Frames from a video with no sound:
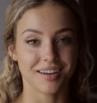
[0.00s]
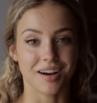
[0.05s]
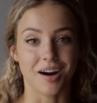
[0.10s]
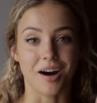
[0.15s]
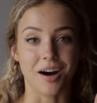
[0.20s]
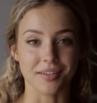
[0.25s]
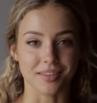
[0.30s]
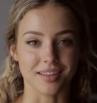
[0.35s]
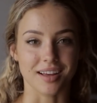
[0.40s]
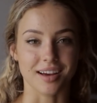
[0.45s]

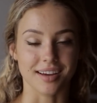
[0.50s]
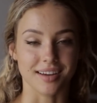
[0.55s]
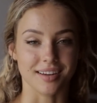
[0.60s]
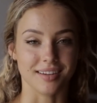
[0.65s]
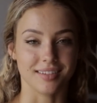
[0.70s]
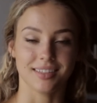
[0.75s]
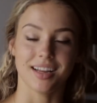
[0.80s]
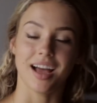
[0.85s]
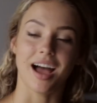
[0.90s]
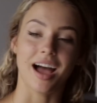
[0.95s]

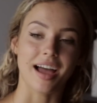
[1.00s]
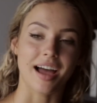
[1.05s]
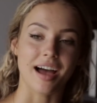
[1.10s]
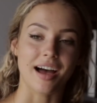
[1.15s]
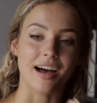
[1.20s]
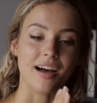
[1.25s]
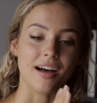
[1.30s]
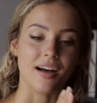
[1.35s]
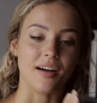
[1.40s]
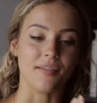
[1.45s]
Online, I
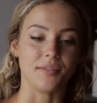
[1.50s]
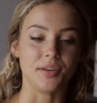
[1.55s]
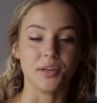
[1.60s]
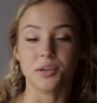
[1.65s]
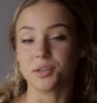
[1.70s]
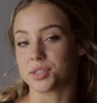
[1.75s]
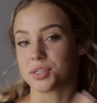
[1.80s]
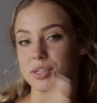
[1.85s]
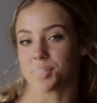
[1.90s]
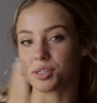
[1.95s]
have
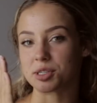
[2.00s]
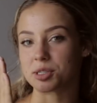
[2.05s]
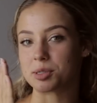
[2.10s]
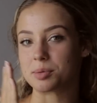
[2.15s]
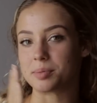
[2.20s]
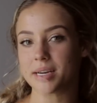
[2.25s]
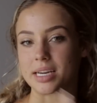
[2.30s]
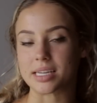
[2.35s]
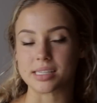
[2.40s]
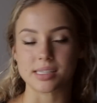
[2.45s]

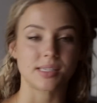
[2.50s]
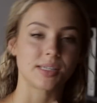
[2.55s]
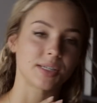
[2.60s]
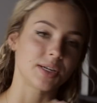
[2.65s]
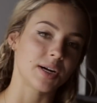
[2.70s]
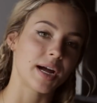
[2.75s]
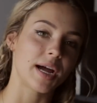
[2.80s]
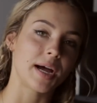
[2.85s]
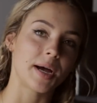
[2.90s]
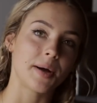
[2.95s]
YouTube,
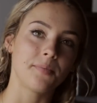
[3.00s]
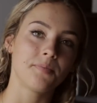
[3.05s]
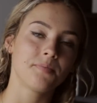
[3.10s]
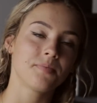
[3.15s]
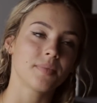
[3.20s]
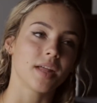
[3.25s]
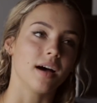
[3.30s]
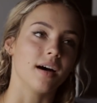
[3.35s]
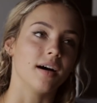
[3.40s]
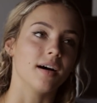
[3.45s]
Instagram.
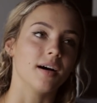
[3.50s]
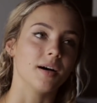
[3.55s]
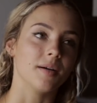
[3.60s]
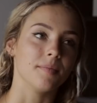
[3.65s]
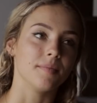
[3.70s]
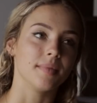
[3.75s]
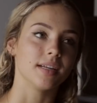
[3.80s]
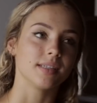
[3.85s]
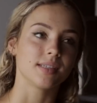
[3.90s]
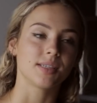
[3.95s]

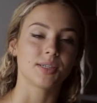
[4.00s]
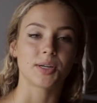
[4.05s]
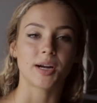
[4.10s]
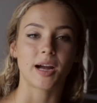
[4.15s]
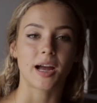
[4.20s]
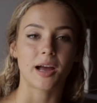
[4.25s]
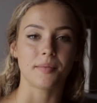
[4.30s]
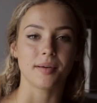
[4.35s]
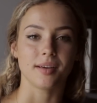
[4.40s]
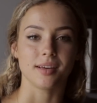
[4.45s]

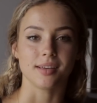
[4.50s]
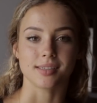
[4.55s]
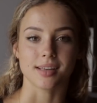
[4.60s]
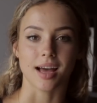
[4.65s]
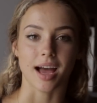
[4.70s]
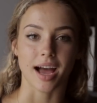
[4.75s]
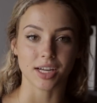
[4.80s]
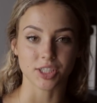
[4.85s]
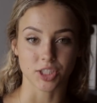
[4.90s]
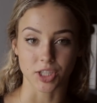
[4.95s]
Instagram is
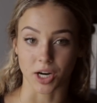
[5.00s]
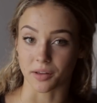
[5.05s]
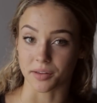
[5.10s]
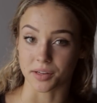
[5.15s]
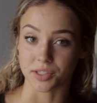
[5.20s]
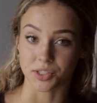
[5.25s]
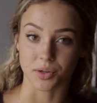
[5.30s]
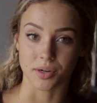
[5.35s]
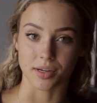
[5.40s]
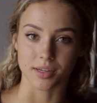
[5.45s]
at
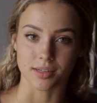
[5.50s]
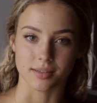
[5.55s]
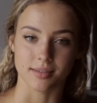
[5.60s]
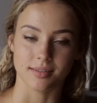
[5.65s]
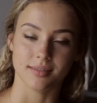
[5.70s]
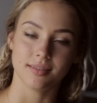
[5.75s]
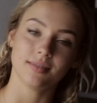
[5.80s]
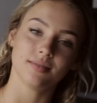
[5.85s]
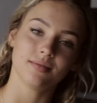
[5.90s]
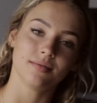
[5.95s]
Charly
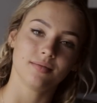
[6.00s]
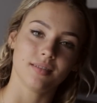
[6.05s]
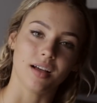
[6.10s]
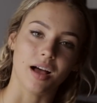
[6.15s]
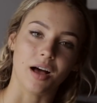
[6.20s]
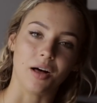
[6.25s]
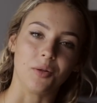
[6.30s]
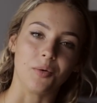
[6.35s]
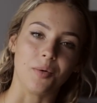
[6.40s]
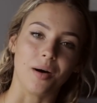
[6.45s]
Jordan,
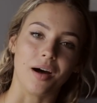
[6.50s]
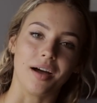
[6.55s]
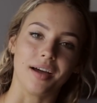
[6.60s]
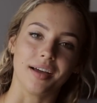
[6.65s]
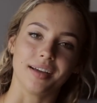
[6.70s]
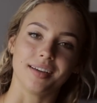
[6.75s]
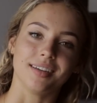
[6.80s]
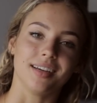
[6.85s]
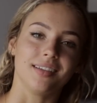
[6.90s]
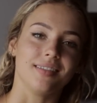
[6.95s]

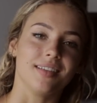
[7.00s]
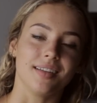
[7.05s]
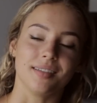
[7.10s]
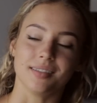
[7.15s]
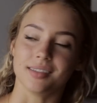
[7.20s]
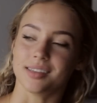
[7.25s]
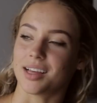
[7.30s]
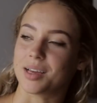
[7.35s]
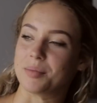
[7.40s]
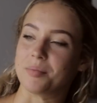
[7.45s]
LY, and
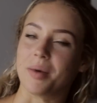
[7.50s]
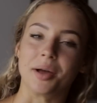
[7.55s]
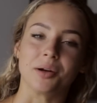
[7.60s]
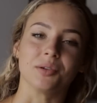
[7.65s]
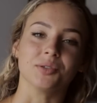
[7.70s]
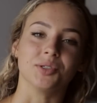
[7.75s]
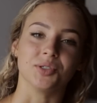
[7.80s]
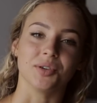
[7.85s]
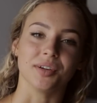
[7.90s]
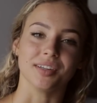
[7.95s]
then like
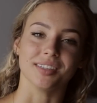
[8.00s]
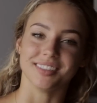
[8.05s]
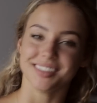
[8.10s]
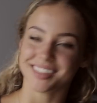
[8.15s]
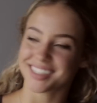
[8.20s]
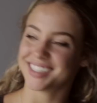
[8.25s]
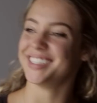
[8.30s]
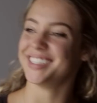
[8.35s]
Michael Jordan.